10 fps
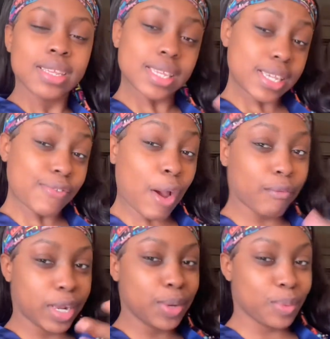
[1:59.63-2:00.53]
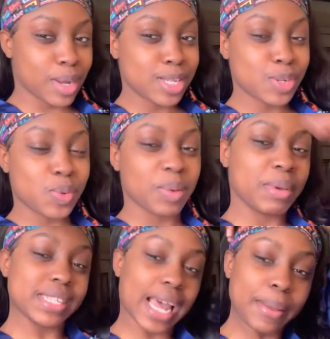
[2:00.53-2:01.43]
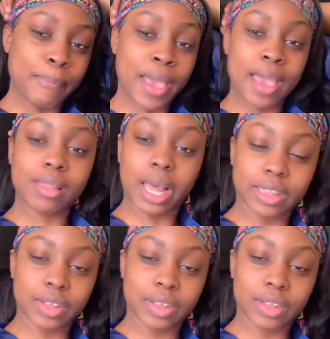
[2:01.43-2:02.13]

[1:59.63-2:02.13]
to see if I really want to do it because I didn't pay, like, the